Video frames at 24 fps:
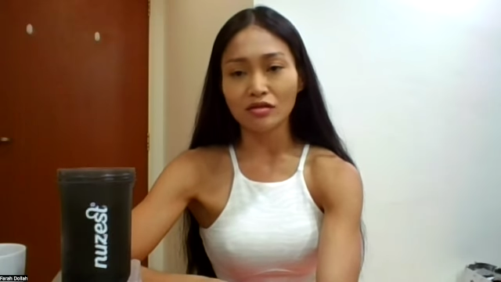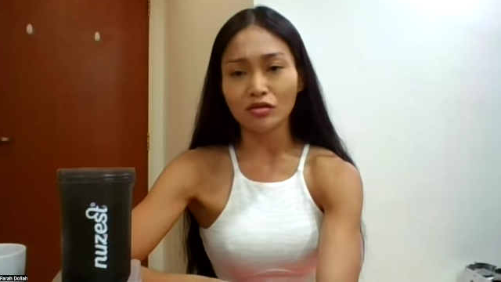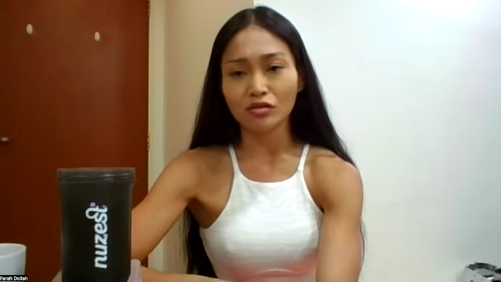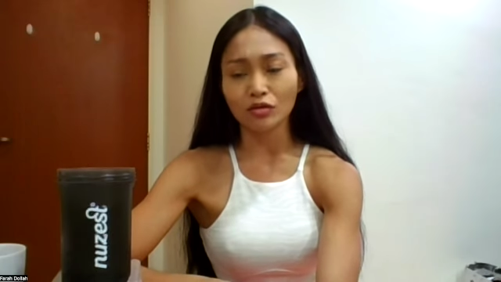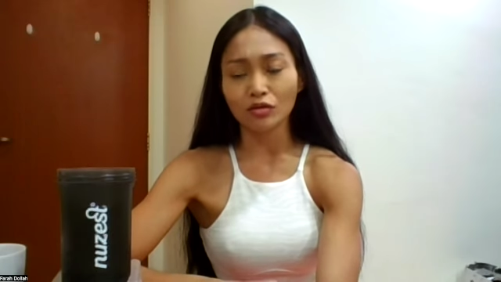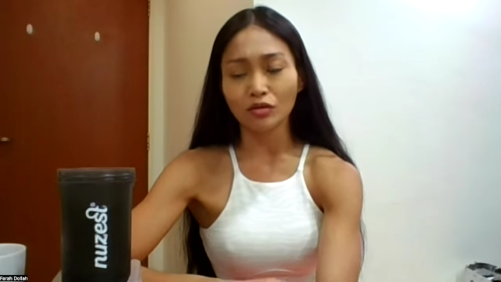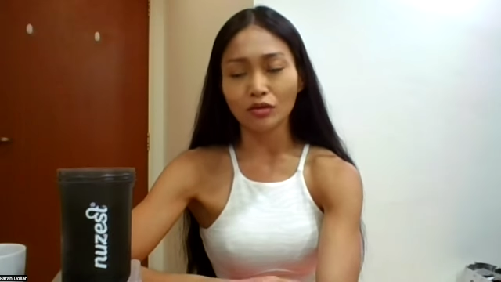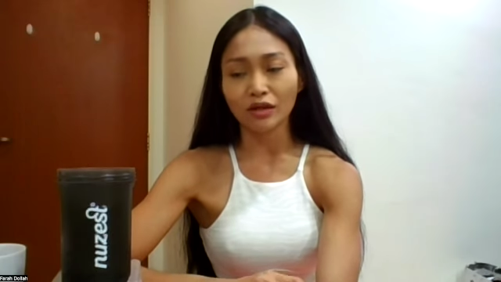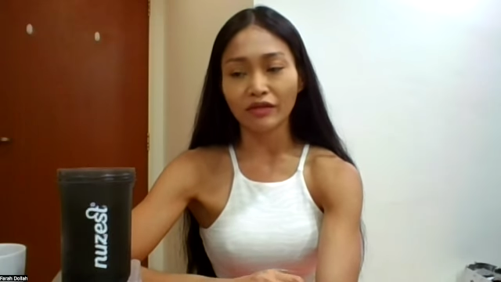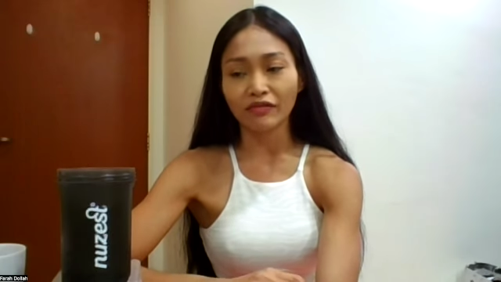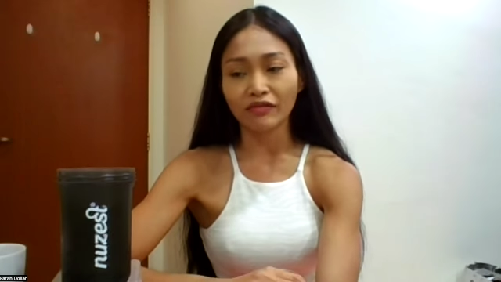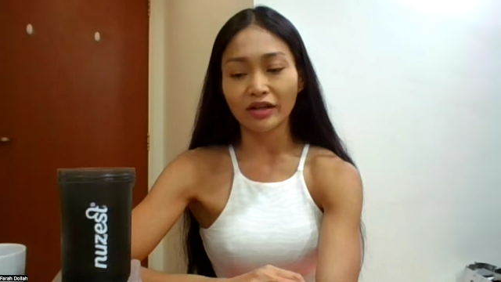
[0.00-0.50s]

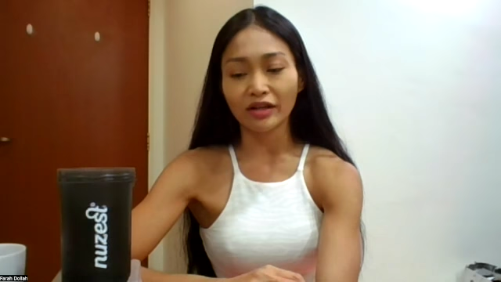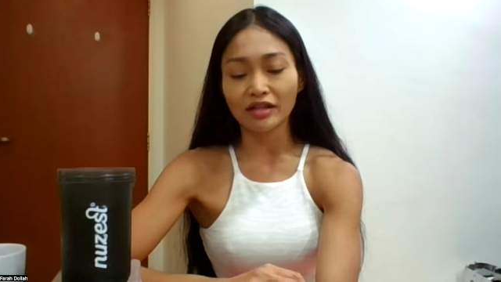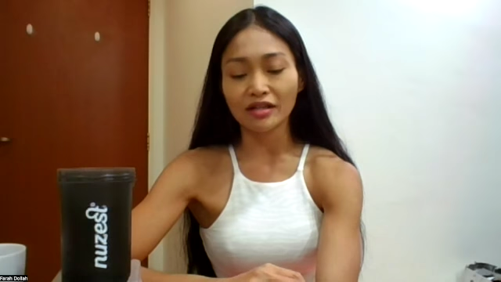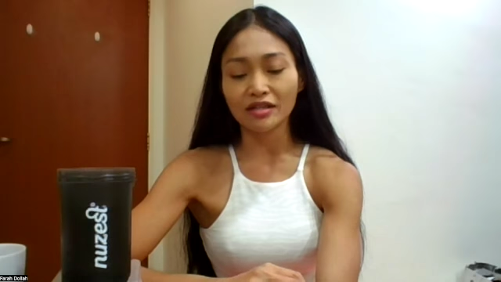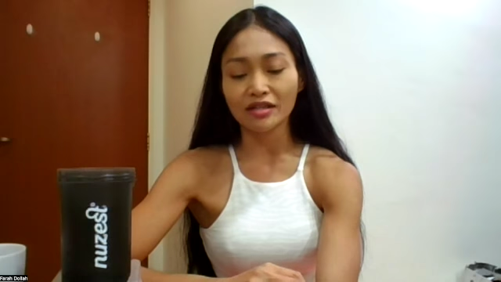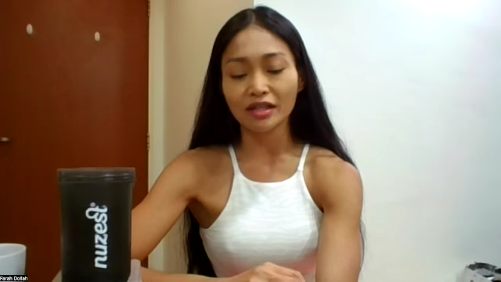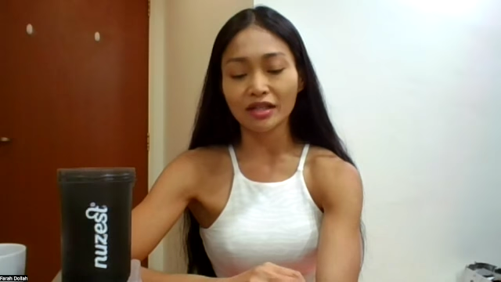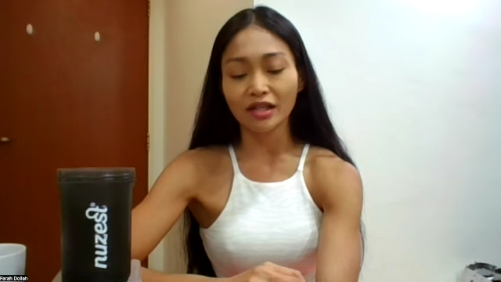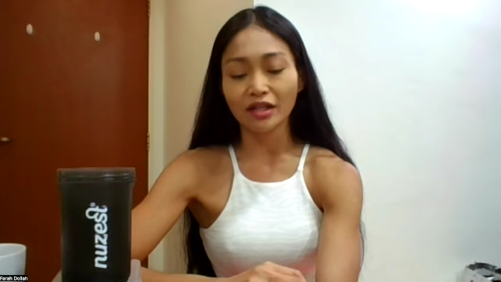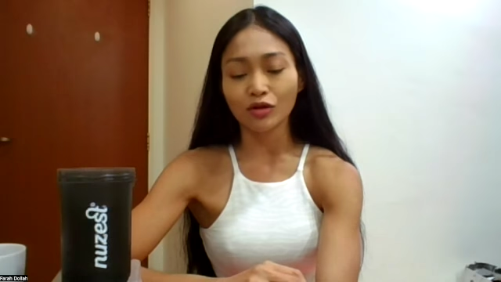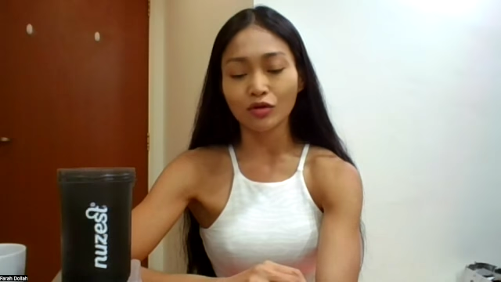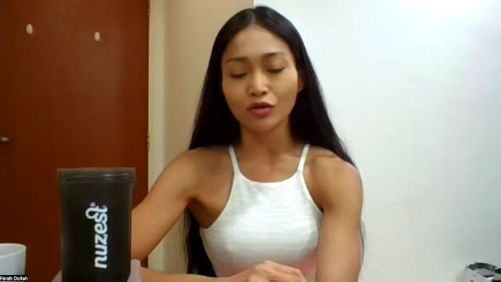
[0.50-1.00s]
So if
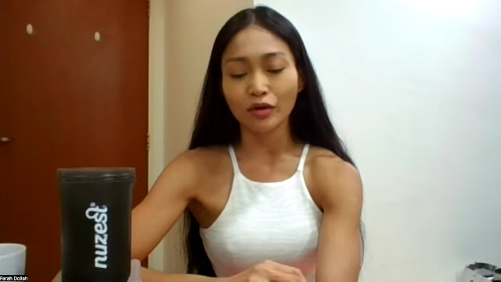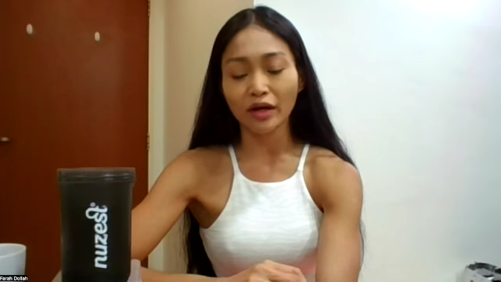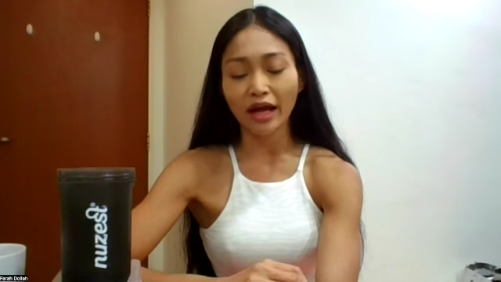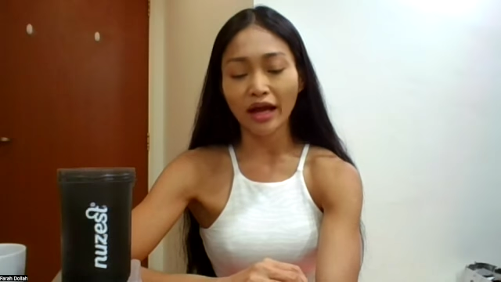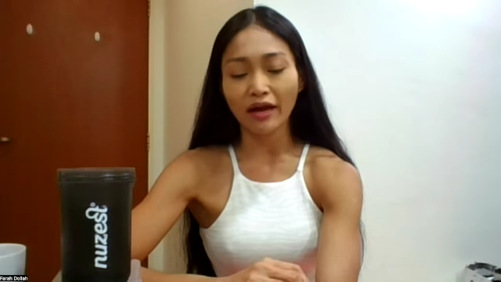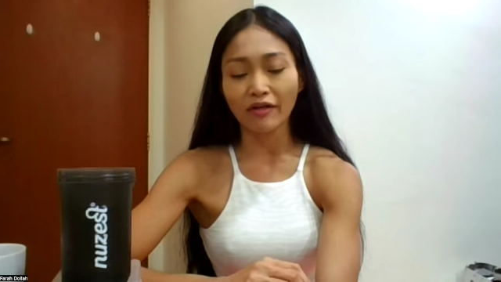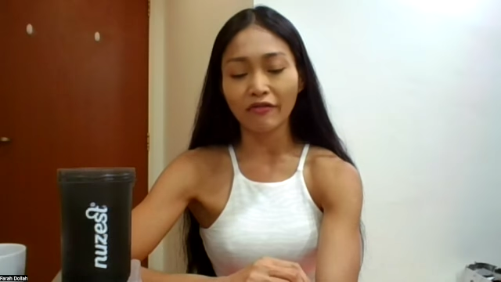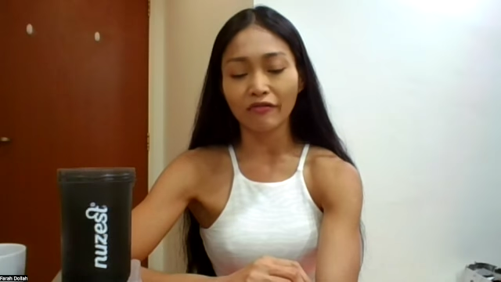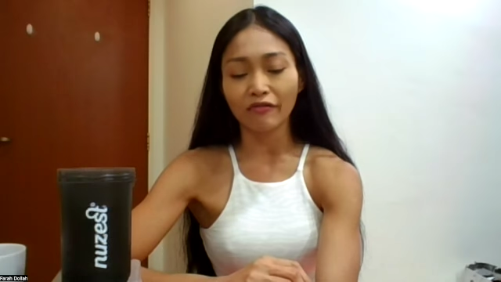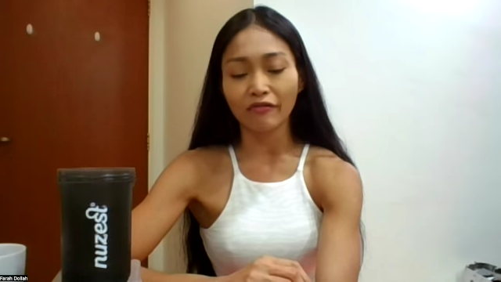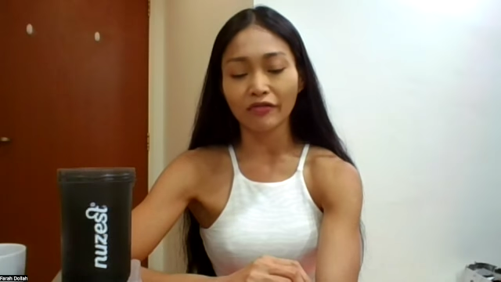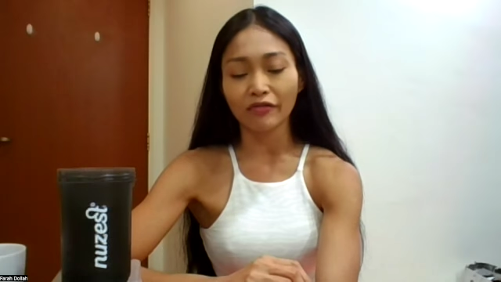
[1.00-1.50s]
let's say you
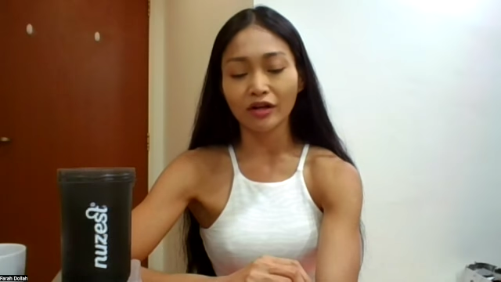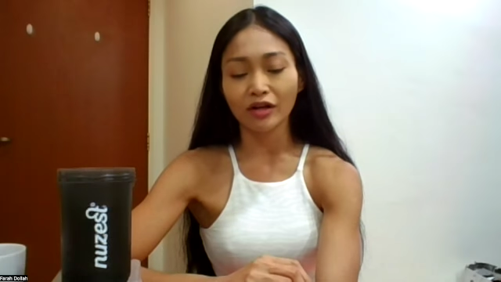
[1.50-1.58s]
have